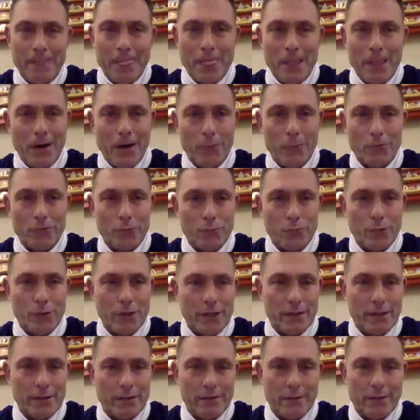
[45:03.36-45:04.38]
was a
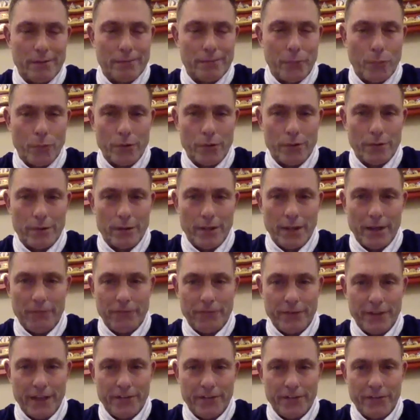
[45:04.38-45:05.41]
really important life
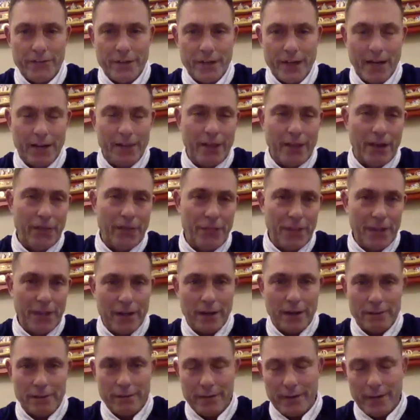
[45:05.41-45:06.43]
lesson. And I think
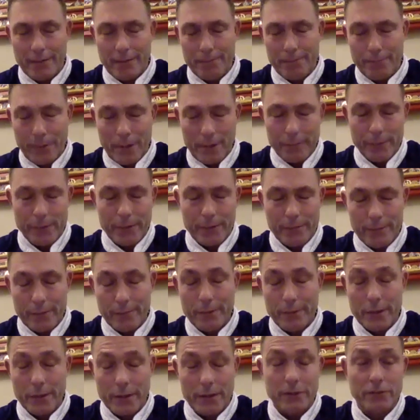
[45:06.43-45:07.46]
I'm going
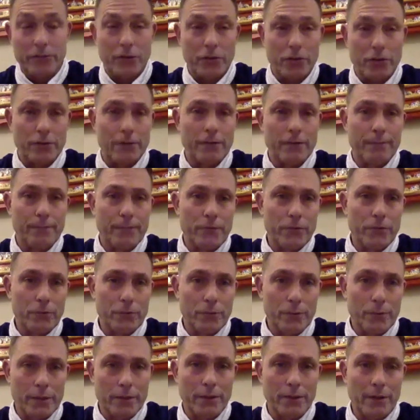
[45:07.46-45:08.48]
to continue
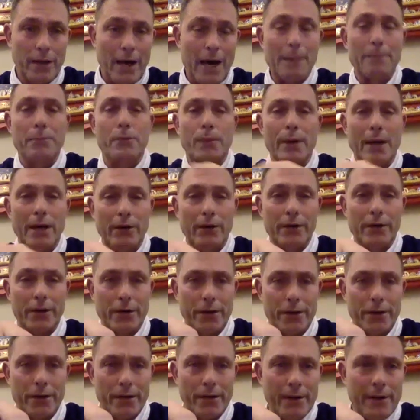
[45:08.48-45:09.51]
to hop around
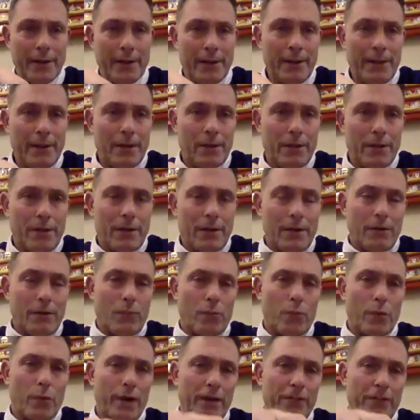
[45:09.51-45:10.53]
here.
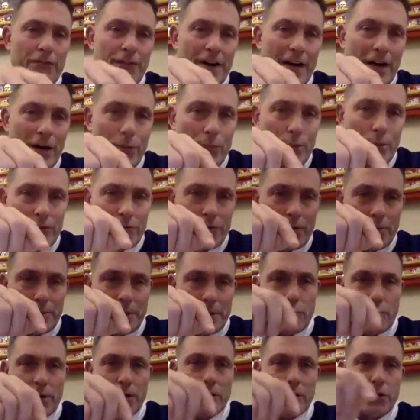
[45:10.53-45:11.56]
What I found was to be
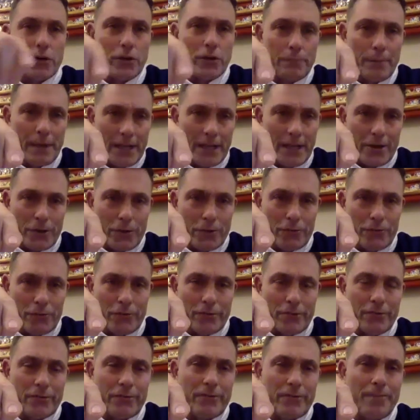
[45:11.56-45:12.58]
critical of my
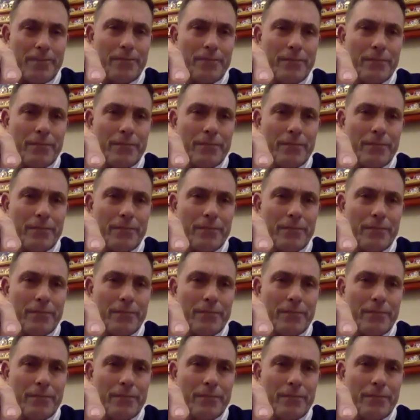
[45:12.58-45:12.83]
coaches,